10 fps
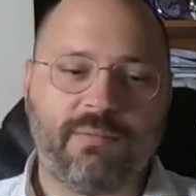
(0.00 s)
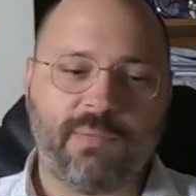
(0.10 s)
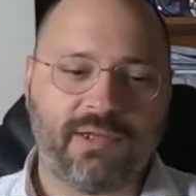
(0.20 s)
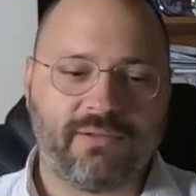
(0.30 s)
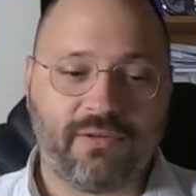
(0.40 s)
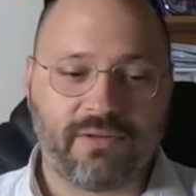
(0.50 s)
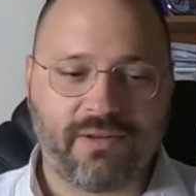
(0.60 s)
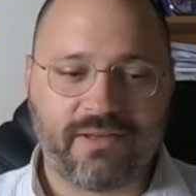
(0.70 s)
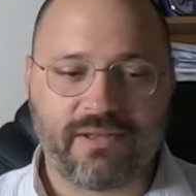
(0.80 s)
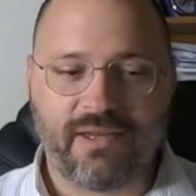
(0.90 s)
but
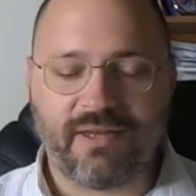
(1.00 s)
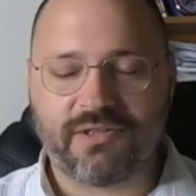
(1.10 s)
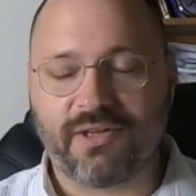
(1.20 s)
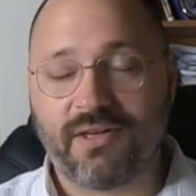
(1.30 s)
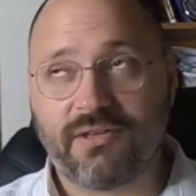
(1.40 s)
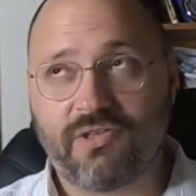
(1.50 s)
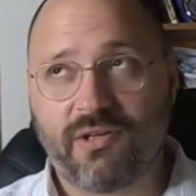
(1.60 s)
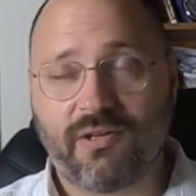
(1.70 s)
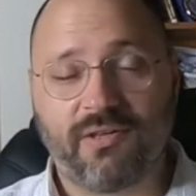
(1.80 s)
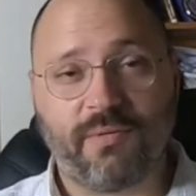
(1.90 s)
recognized as
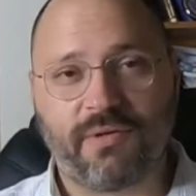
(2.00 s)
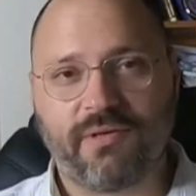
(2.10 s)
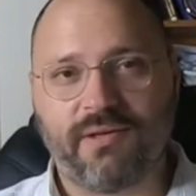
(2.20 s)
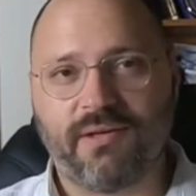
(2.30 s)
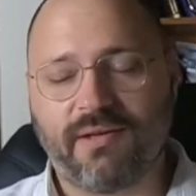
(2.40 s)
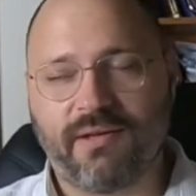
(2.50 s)
Syrian Democratic